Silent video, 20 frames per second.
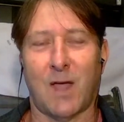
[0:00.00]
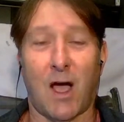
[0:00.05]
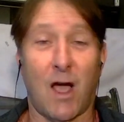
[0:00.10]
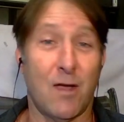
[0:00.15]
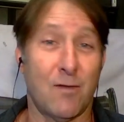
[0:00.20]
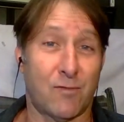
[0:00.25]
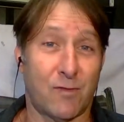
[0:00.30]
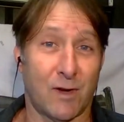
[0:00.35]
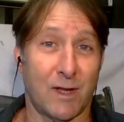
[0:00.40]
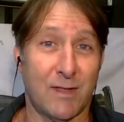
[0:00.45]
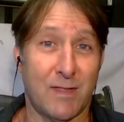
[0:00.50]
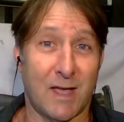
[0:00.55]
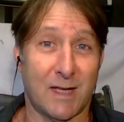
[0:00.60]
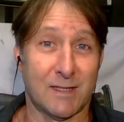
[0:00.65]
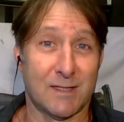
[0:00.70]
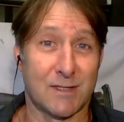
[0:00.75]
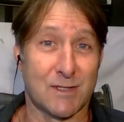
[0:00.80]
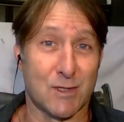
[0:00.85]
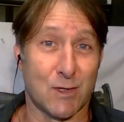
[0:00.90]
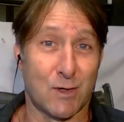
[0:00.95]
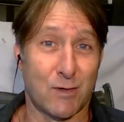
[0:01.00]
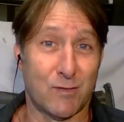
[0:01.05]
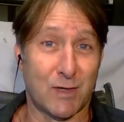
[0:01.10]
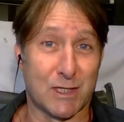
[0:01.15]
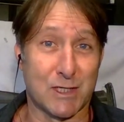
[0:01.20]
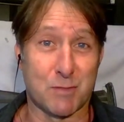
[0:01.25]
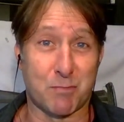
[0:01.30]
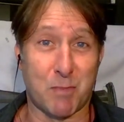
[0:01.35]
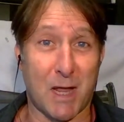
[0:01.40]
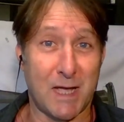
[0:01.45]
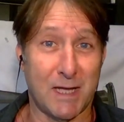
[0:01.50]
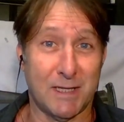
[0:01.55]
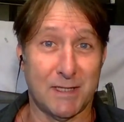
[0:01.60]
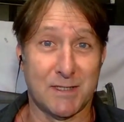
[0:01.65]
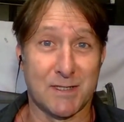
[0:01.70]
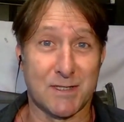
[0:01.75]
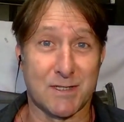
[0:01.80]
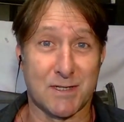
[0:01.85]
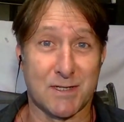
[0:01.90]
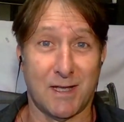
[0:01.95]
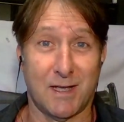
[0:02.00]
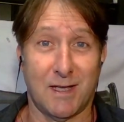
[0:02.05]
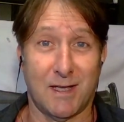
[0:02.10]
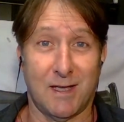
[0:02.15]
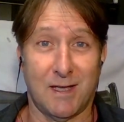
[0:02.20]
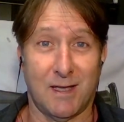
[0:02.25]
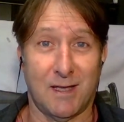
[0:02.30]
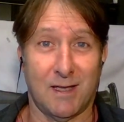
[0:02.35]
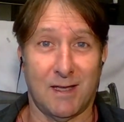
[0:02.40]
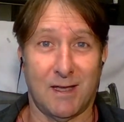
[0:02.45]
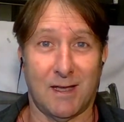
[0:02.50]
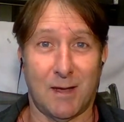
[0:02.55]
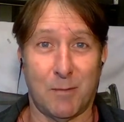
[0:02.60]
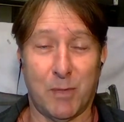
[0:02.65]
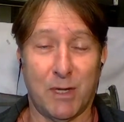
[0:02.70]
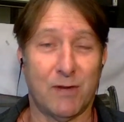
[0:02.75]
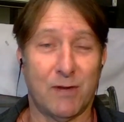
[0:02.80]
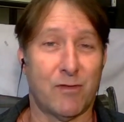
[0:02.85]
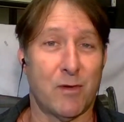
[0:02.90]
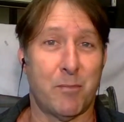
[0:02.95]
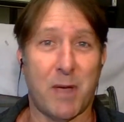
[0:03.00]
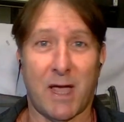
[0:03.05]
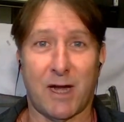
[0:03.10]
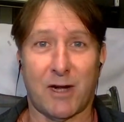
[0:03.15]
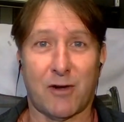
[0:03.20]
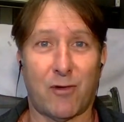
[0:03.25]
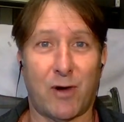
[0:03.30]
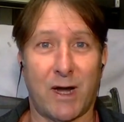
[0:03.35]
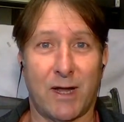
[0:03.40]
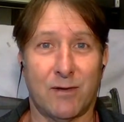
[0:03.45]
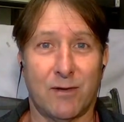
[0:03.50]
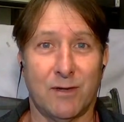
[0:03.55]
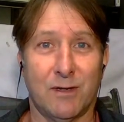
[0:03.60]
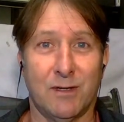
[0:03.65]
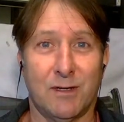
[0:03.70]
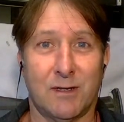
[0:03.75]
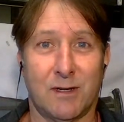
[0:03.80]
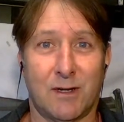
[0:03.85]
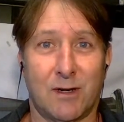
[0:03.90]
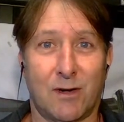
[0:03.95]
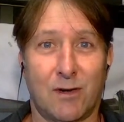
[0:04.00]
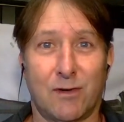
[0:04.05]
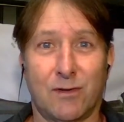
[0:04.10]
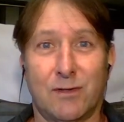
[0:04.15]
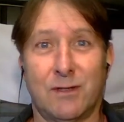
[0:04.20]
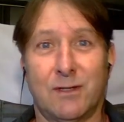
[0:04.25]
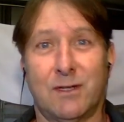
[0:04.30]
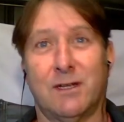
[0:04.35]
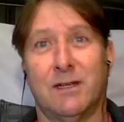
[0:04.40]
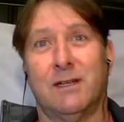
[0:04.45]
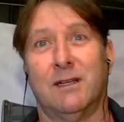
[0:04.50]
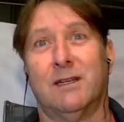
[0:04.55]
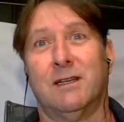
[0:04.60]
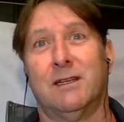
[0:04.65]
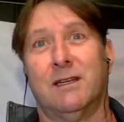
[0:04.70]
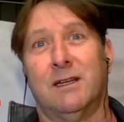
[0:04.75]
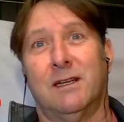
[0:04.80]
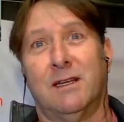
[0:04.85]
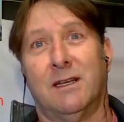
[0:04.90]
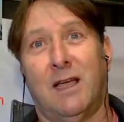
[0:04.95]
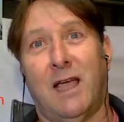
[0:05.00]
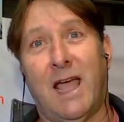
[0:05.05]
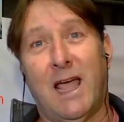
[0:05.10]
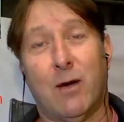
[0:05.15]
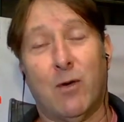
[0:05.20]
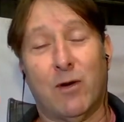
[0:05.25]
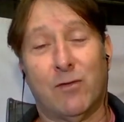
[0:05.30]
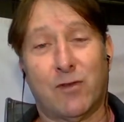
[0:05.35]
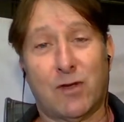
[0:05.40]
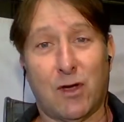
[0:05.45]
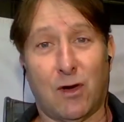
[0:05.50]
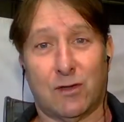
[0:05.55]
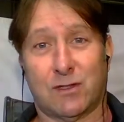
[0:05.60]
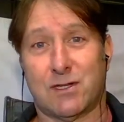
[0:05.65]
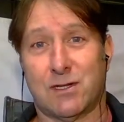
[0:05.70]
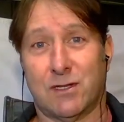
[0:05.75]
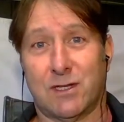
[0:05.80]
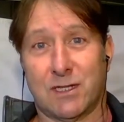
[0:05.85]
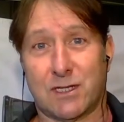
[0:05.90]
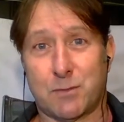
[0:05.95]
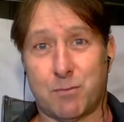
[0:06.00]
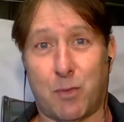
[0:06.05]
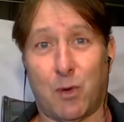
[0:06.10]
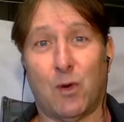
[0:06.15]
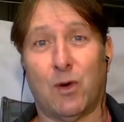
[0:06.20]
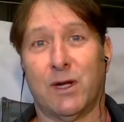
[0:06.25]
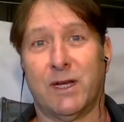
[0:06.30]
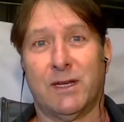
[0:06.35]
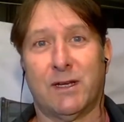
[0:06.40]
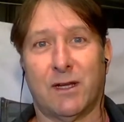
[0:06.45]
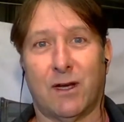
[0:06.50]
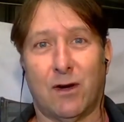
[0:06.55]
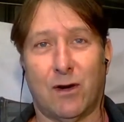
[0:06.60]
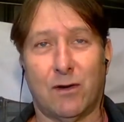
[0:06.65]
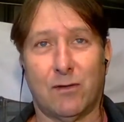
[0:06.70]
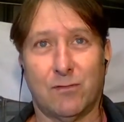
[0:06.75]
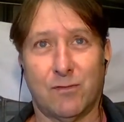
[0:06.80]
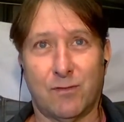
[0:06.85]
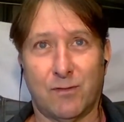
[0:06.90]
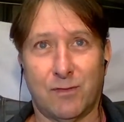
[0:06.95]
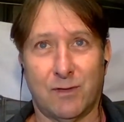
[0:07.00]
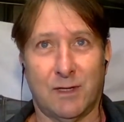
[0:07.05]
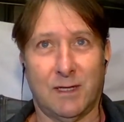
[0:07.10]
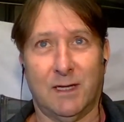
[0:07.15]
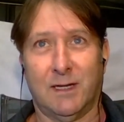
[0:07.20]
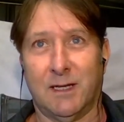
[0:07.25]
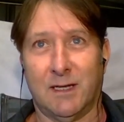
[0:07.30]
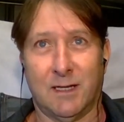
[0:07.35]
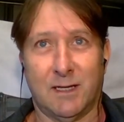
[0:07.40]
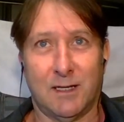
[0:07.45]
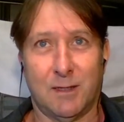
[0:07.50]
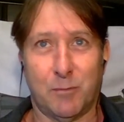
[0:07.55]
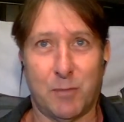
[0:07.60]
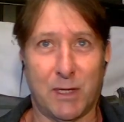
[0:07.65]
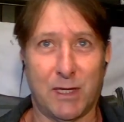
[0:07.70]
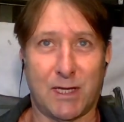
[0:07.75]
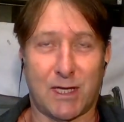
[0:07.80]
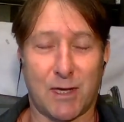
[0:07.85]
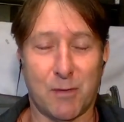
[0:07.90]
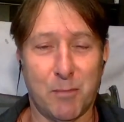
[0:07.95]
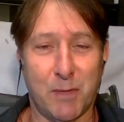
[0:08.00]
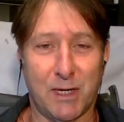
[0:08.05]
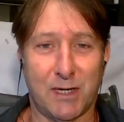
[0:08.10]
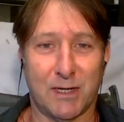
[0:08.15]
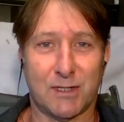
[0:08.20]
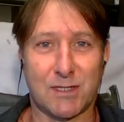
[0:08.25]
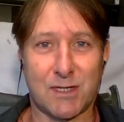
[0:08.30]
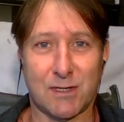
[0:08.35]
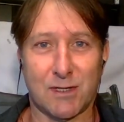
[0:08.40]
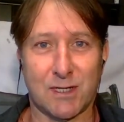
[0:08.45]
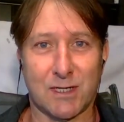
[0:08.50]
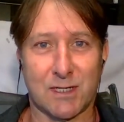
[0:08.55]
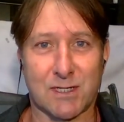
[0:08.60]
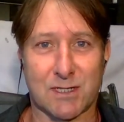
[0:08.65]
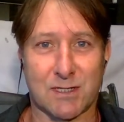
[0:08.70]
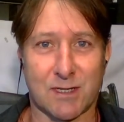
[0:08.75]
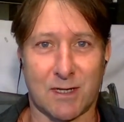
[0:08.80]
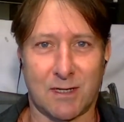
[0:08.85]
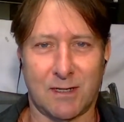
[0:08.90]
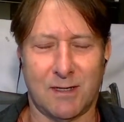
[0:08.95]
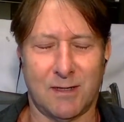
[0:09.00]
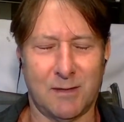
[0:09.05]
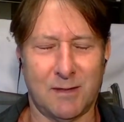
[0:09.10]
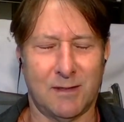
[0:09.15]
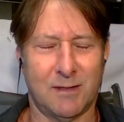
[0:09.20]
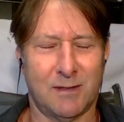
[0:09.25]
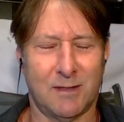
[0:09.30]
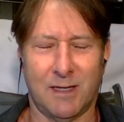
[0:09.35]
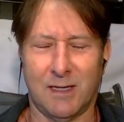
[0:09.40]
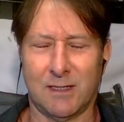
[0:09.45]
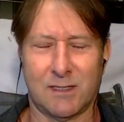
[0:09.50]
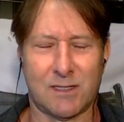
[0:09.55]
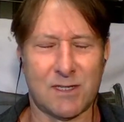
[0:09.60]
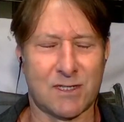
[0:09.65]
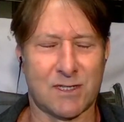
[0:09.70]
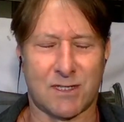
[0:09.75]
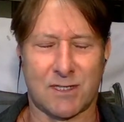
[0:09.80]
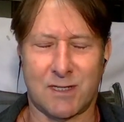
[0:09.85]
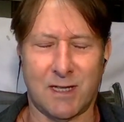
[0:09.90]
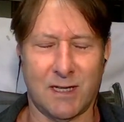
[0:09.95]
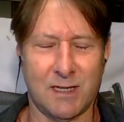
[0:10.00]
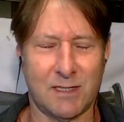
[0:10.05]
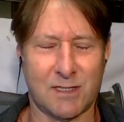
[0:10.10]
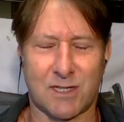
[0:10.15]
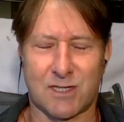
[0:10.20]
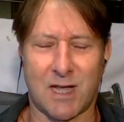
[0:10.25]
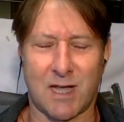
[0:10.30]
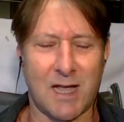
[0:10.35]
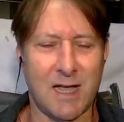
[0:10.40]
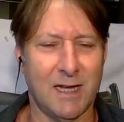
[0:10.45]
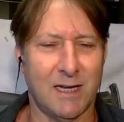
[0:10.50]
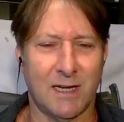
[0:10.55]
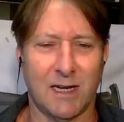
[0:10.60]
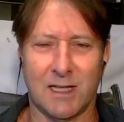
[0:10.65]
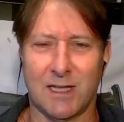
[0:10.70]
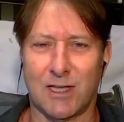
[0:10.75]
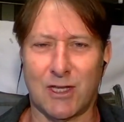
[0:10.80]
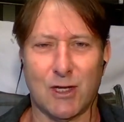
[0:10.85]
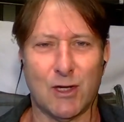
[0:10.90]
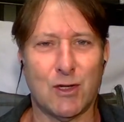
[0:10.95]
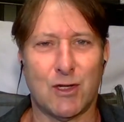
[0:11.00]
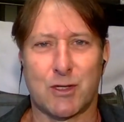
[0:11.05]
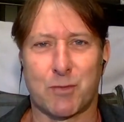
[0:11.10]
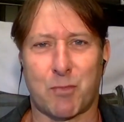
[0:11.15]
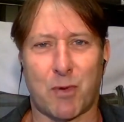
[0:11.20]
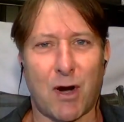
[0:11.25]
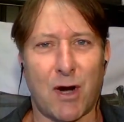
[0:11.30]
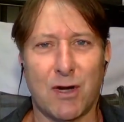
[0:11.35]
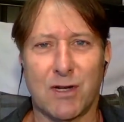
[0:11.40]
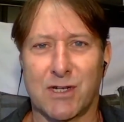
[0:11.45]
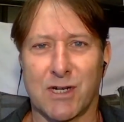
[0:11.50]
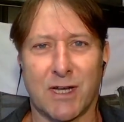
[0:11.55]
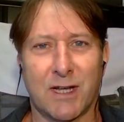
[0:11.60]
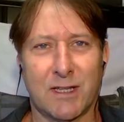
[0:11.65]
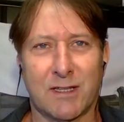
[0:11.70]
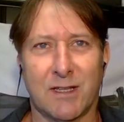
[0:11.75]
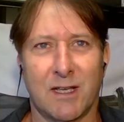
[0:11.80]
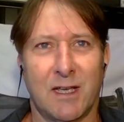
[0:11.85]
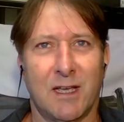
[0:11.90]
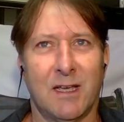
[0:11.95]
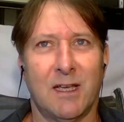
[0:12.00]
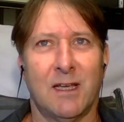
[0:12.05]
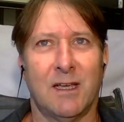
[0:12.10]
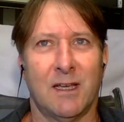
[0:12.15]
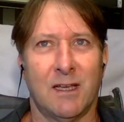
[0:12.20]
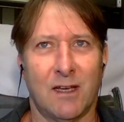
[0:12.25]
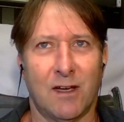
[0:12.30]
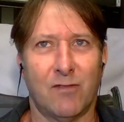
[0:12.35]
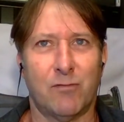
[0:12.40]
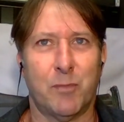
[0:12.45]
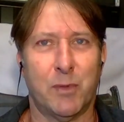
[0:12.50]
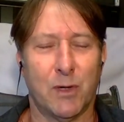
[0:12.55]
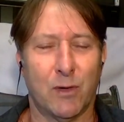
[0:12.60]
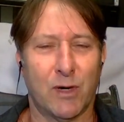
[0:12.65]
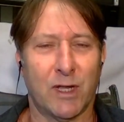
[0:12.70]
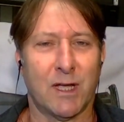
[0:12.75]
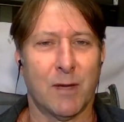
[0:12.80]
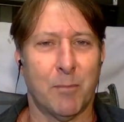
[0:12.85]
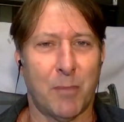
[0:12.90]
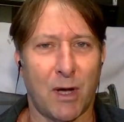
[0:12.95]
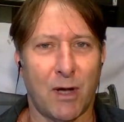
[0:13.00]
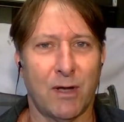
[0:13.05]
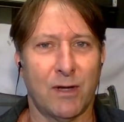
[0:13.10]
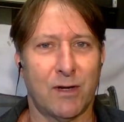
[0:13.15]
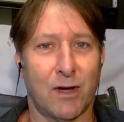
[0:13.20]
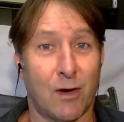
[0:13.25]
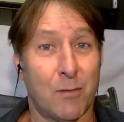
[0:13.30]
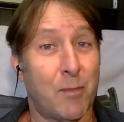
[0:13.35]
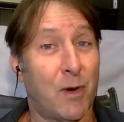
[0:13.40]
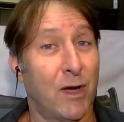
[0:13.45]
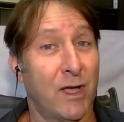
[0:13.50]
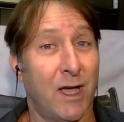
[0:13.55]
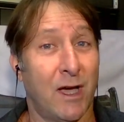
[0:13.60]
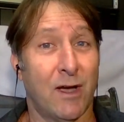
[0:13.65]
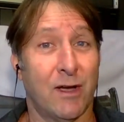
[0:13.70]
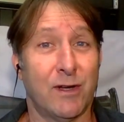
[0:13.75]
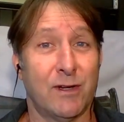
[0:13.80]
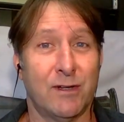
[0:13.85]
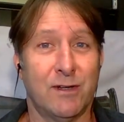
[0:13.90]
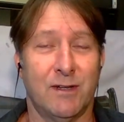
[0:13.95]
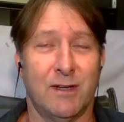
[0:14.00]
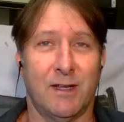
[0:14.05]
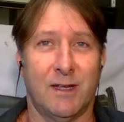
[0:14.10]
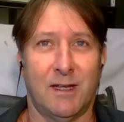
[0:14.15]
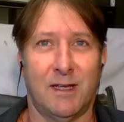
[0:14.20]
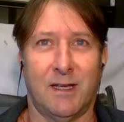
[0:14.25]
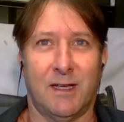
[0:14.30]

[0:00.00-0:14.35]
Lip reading: hopefully that sort of explains a bit of a background on how I've got to this point of being committed to this insanely huge project of building a boat on my own.